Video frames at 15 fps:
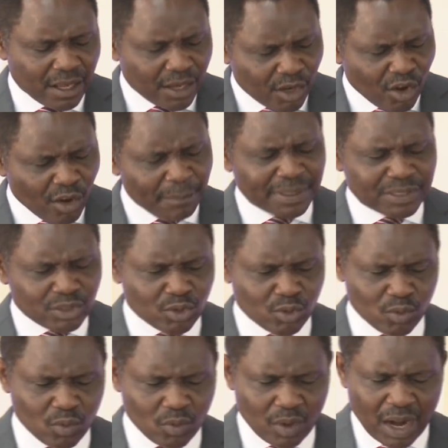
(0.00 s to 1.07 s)
Number
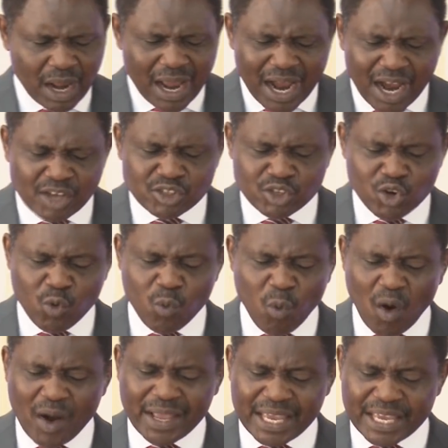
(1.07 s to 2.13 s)
two, how do you
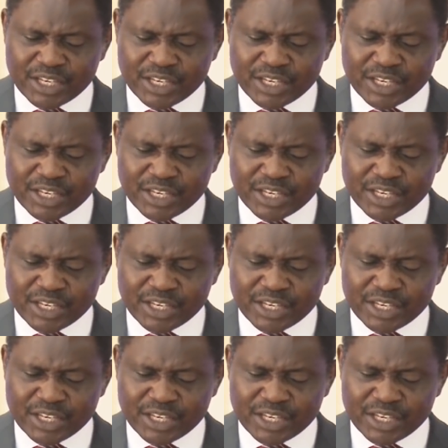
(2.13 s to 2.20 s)
walk